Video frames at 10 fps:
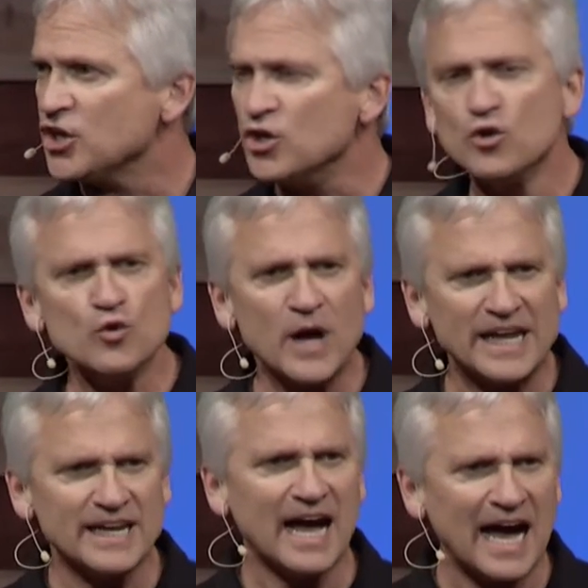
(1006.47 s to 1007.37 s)
You
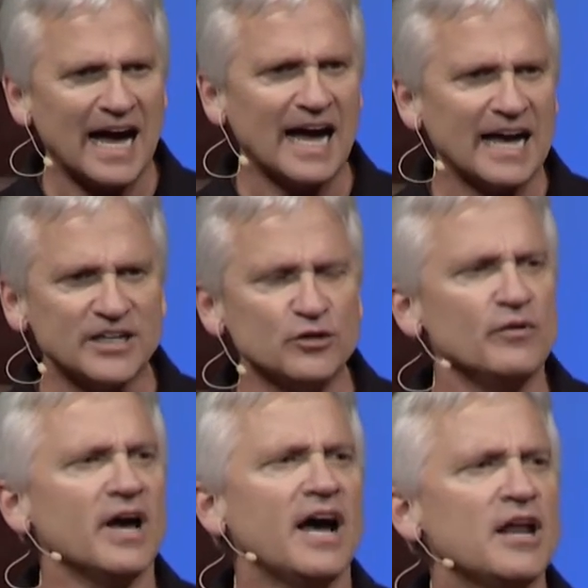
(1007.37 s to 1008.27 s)
and I do
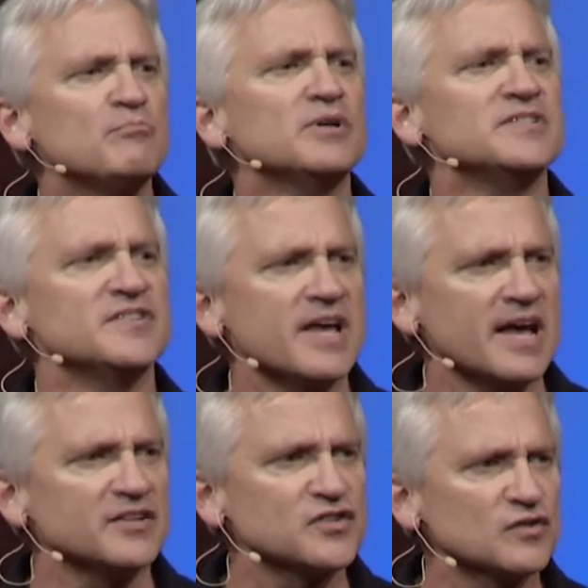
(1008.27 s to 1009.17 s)
not
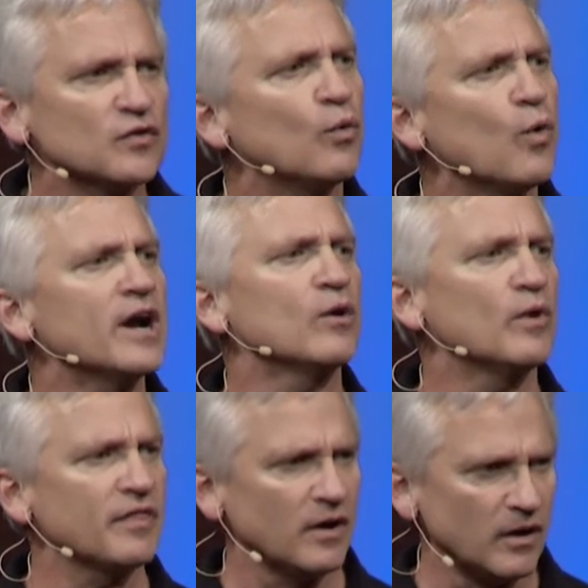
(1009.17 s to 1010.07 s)
possess the
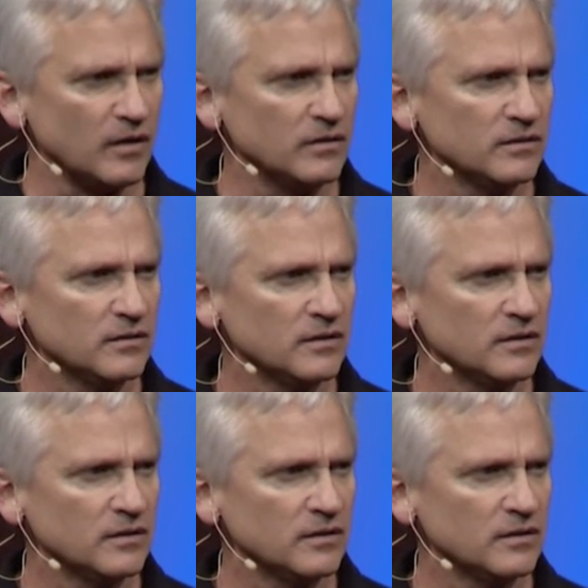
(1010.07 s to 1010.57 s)
wherewithal